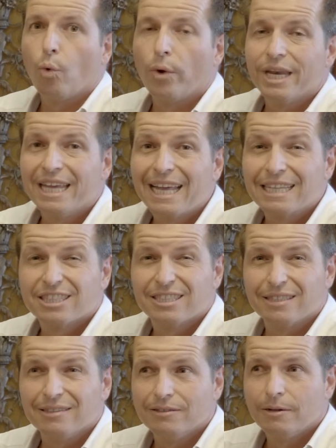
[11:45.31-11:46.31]
When it gets
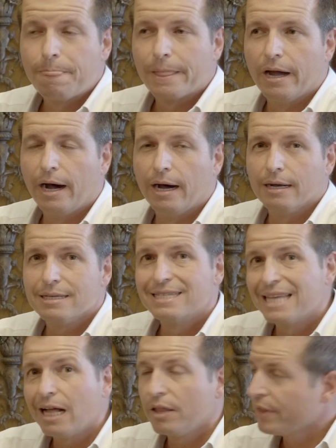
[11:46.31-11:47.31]
to
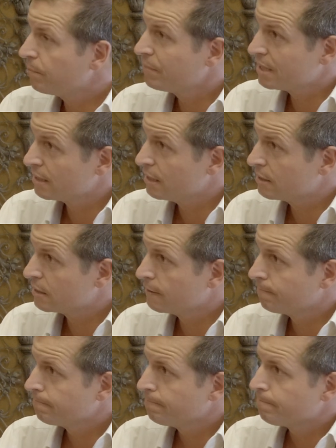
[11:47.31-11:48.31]
sell that business,
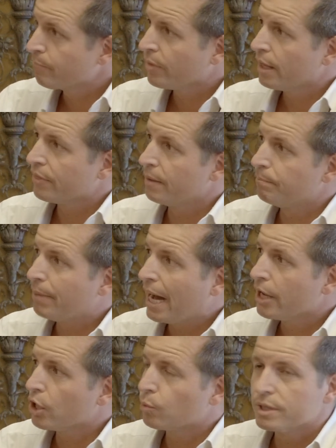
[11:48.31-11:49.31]
the
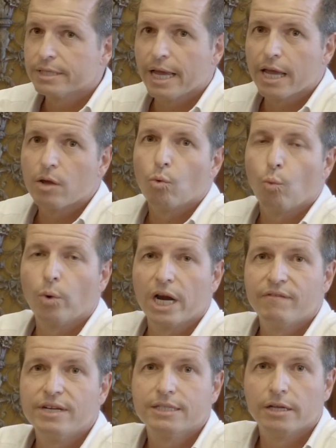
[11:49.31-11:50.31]
buyer will say,
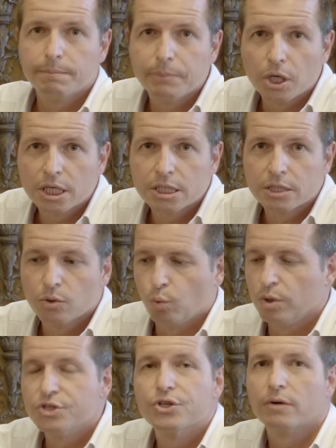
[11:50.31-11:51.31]
whatever is on the books,
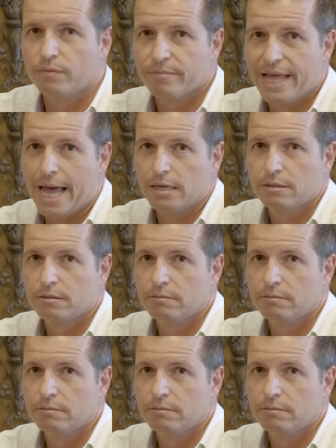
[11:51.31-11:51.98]
we'll start from that.